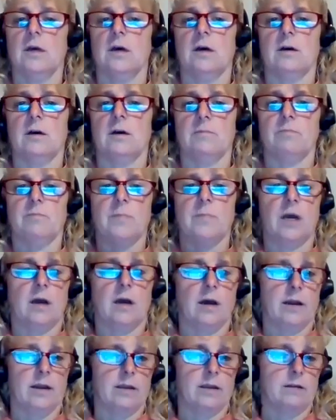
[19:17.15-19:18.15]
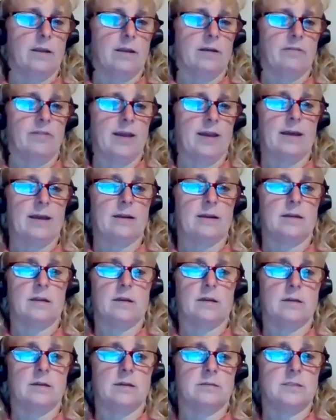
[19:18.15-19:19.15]
I have had
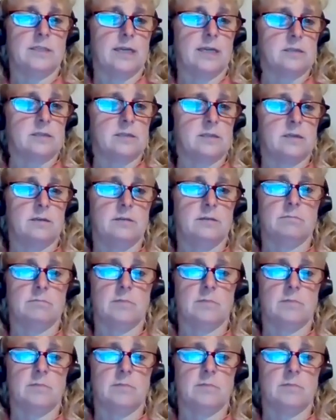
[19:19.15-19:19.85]
a test